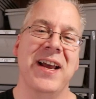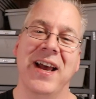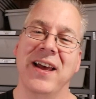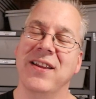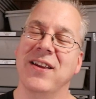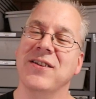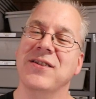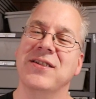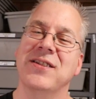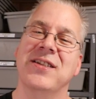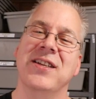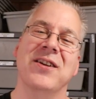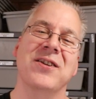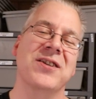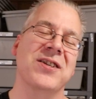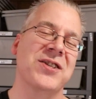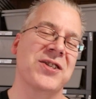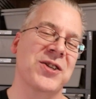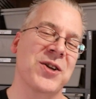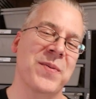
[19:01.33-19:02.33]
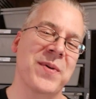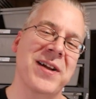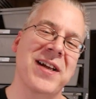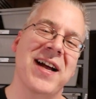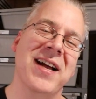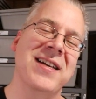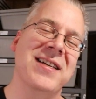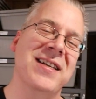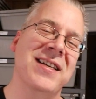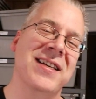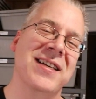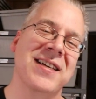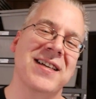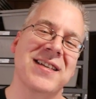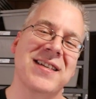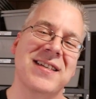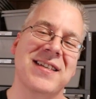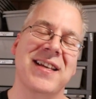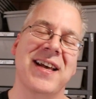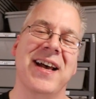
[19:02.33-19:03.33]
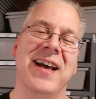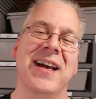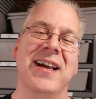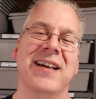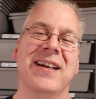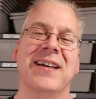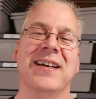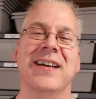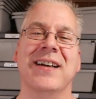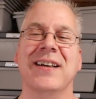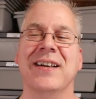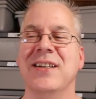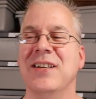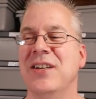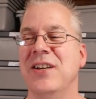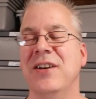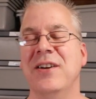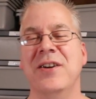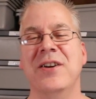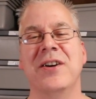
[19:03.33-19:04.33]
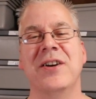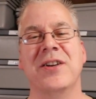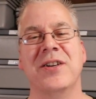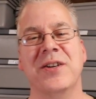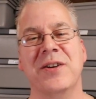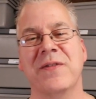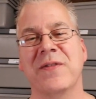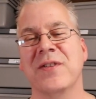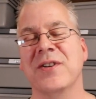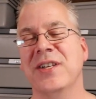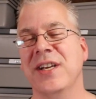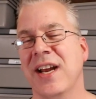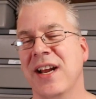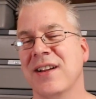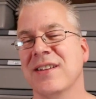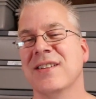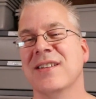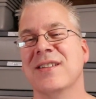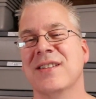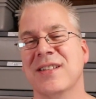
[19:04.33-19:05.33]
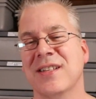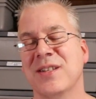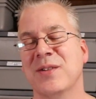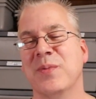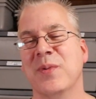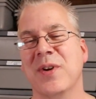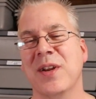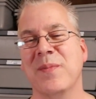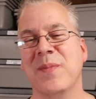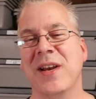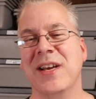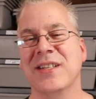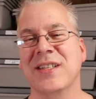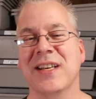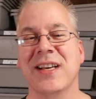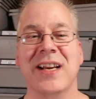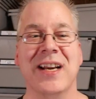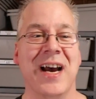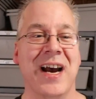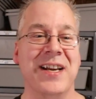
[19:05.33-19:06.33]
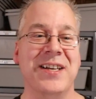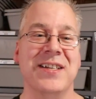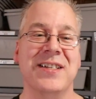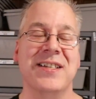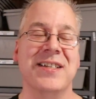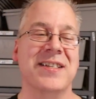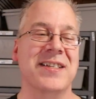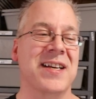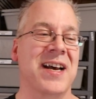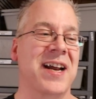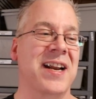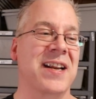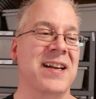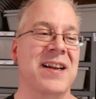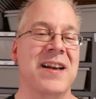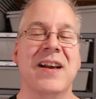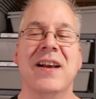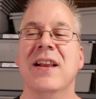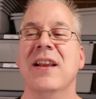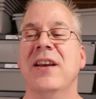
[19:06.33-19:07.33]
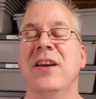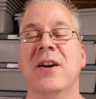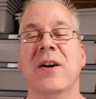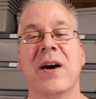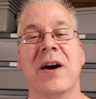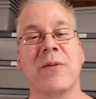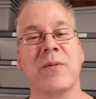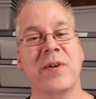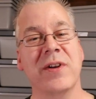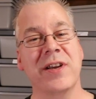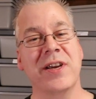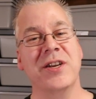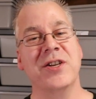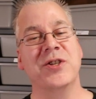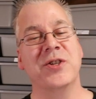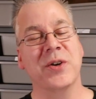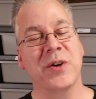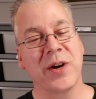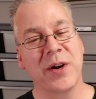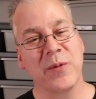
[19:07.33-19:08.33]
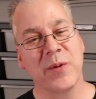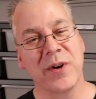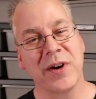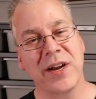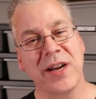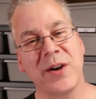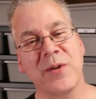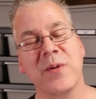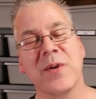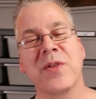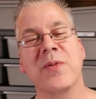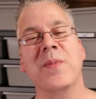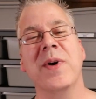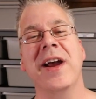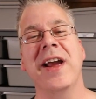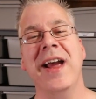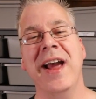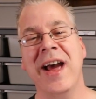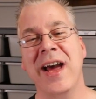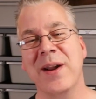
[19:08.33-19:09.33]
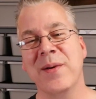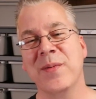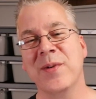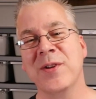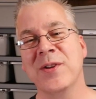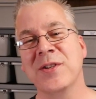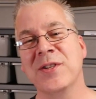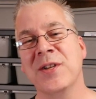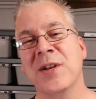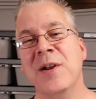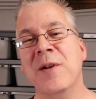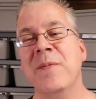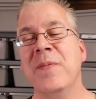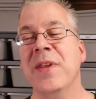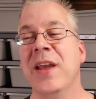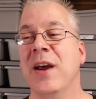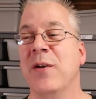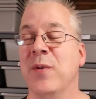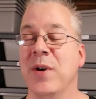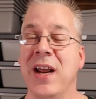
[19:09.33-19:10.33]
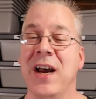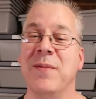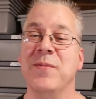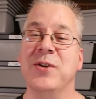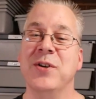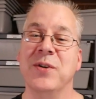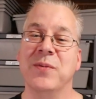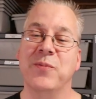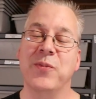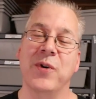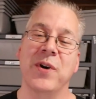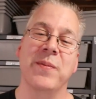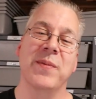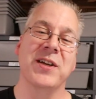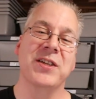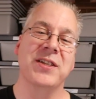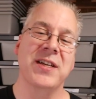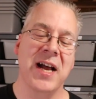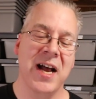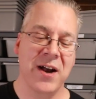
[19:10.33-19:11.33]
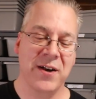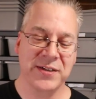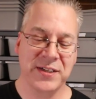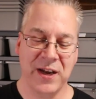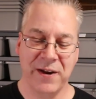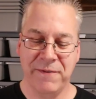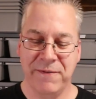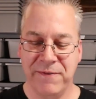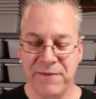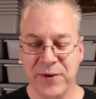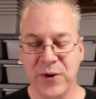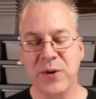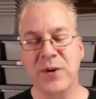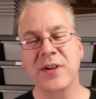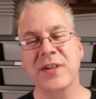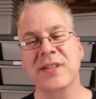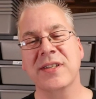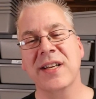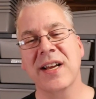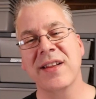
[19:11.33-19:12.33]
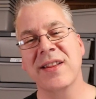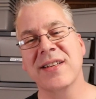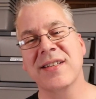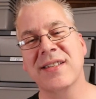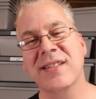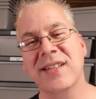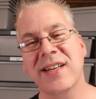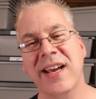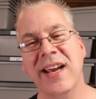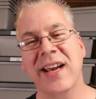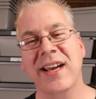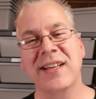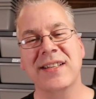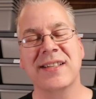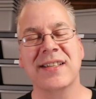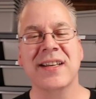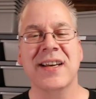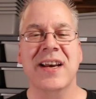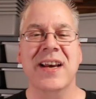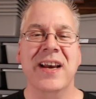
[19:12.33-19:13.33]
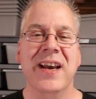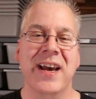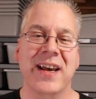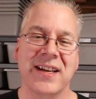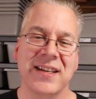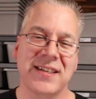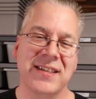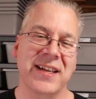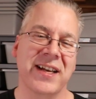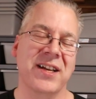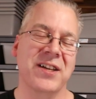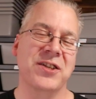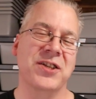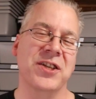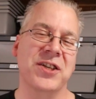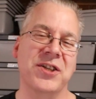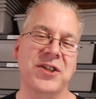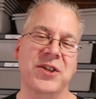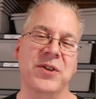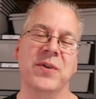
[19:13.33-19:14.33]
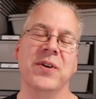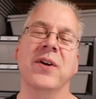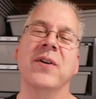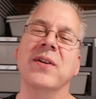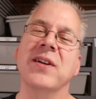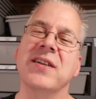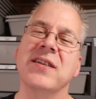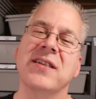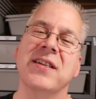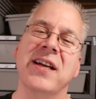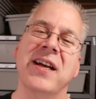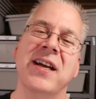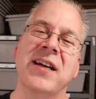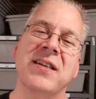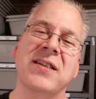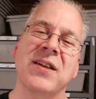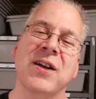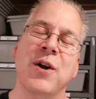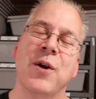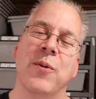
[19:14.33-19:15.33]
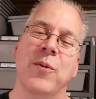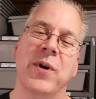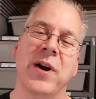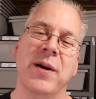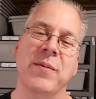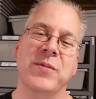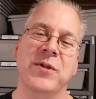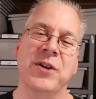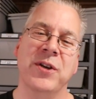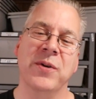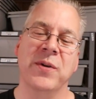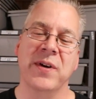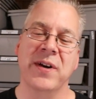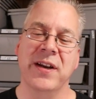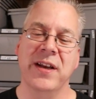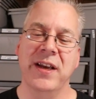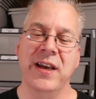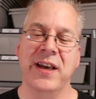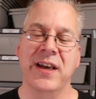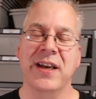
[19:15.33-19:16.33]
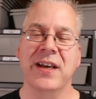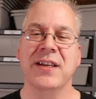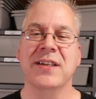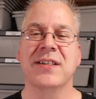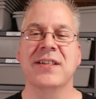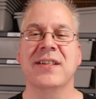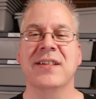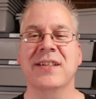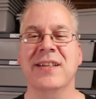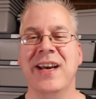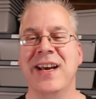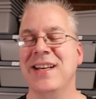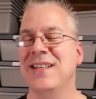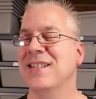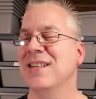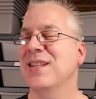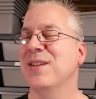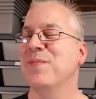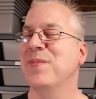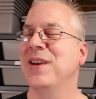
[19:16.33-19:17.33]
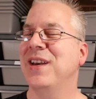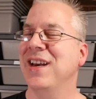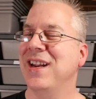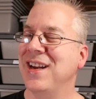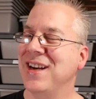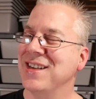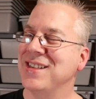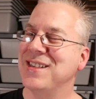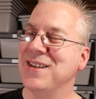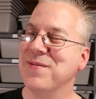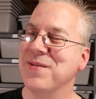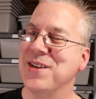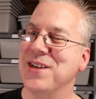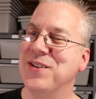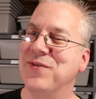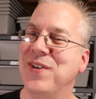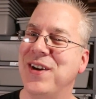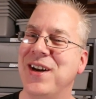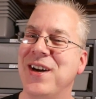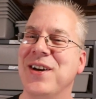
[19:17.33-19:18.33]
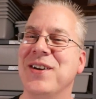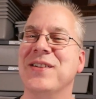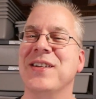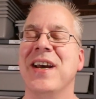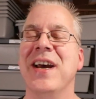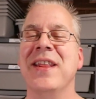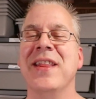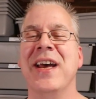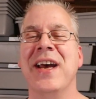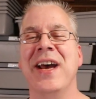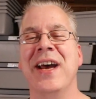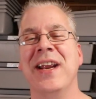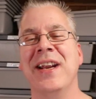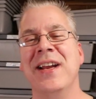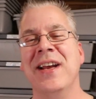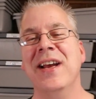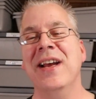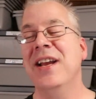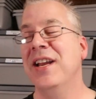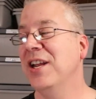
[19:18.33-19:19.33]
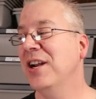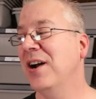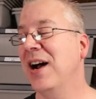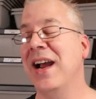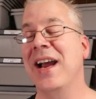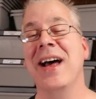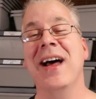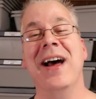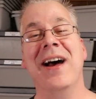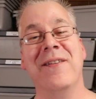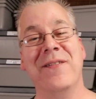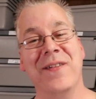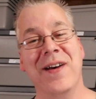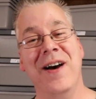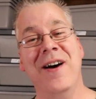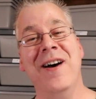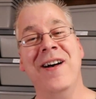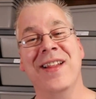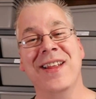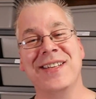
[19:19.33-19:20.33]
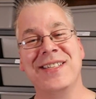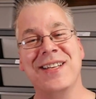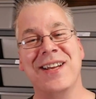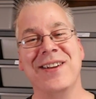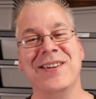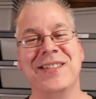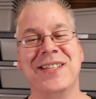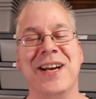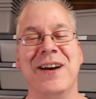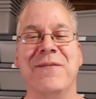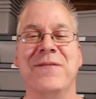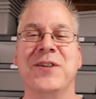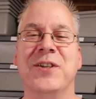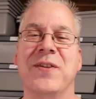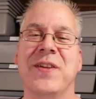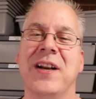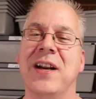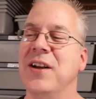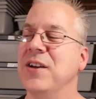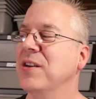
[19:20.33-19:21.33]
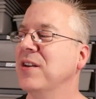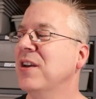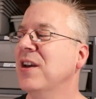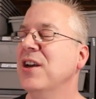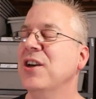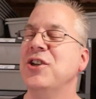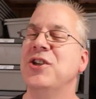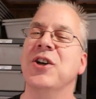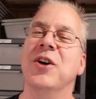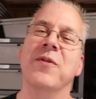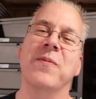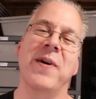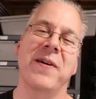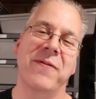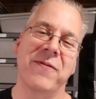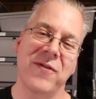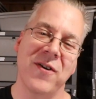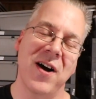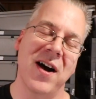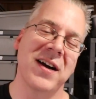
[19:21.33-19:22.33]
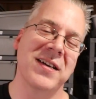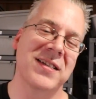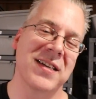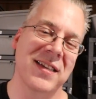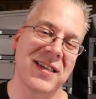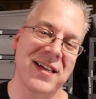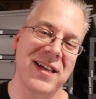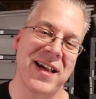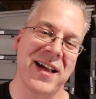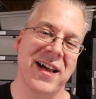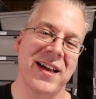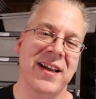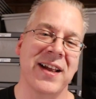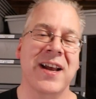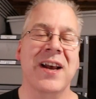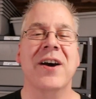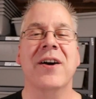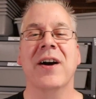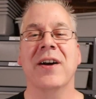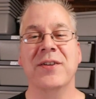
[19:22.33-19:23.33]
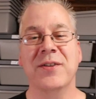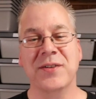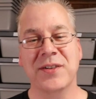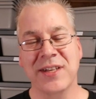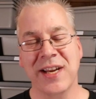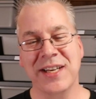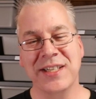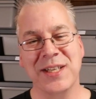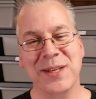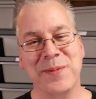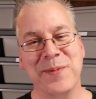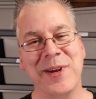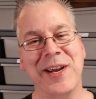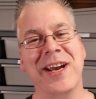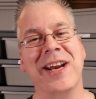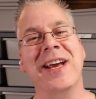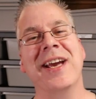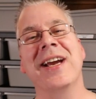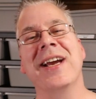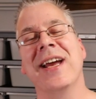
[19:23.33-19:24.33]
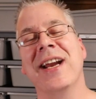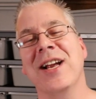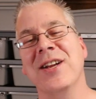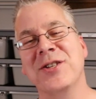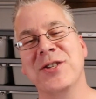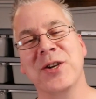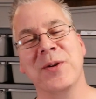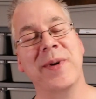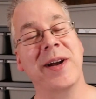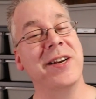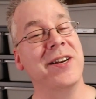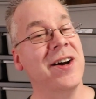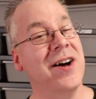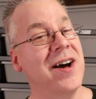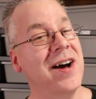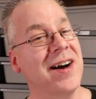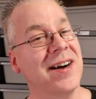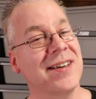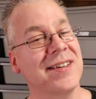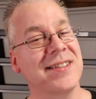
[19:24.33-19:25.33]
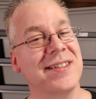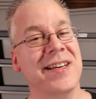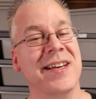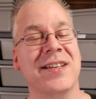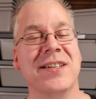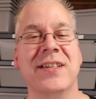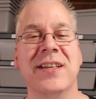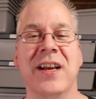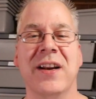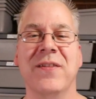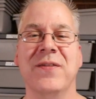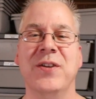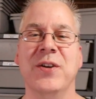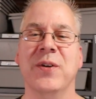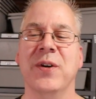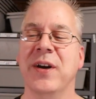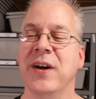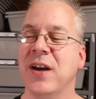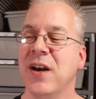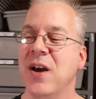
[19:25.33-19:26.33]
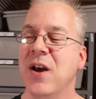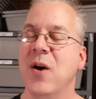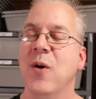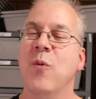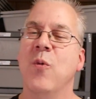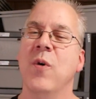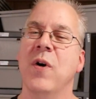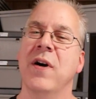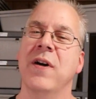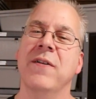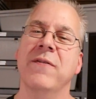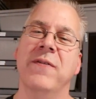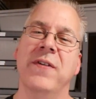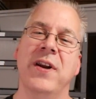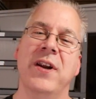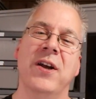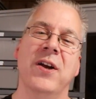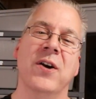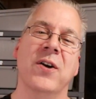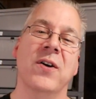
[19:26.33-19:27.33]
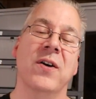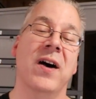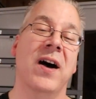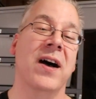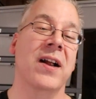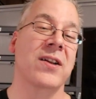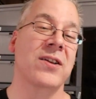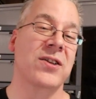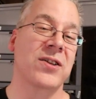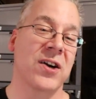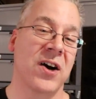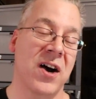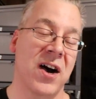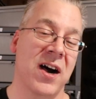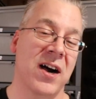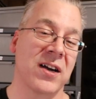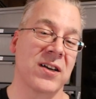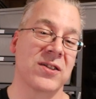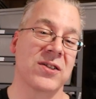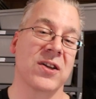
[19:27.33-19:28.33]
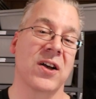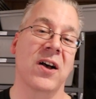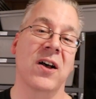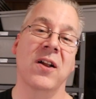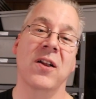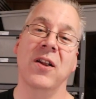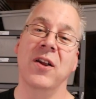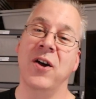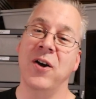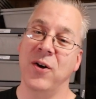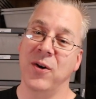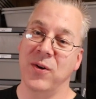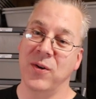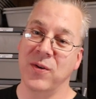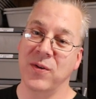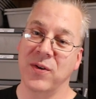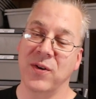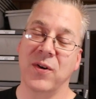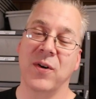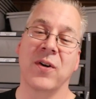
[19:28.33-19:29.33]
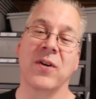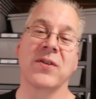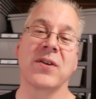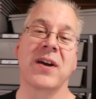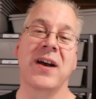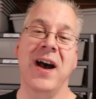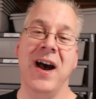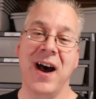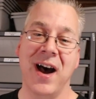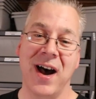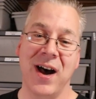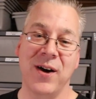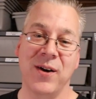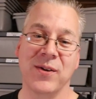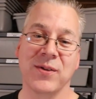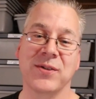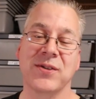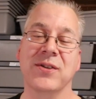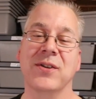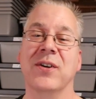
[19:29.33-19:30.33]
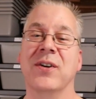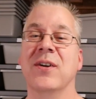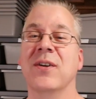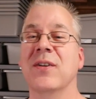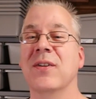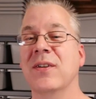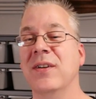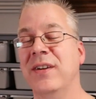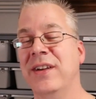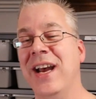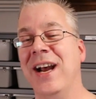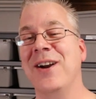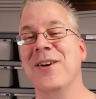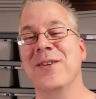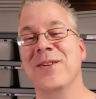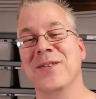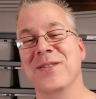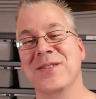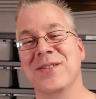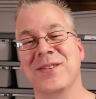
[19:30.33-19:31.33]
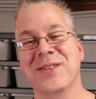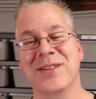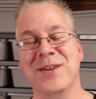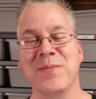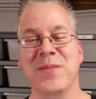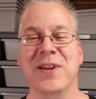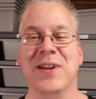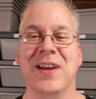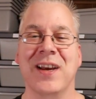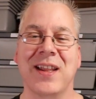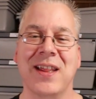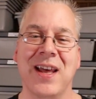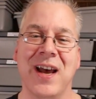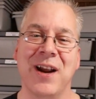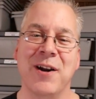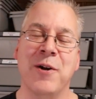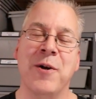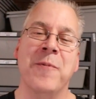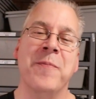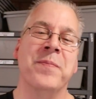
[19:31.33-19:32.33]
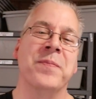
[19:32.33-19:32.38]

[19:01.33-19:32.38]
And there's just so many ideas that you could do for channels. It's pretty amazing. And I just decided, you know, I really enjoy working with my animals. And what I'm doing pretty much now is I focused on the snakes, and instead of just doing only snakes, what I'm doing is snakes at the beginning of some of these videos, and then, you know, I got all this other stuff. So then I'll show my frogs at the end. I'll do snakes at the beginning and I'll show my dogs instead of doing one video on dogs alone or cows or geckos or something like that.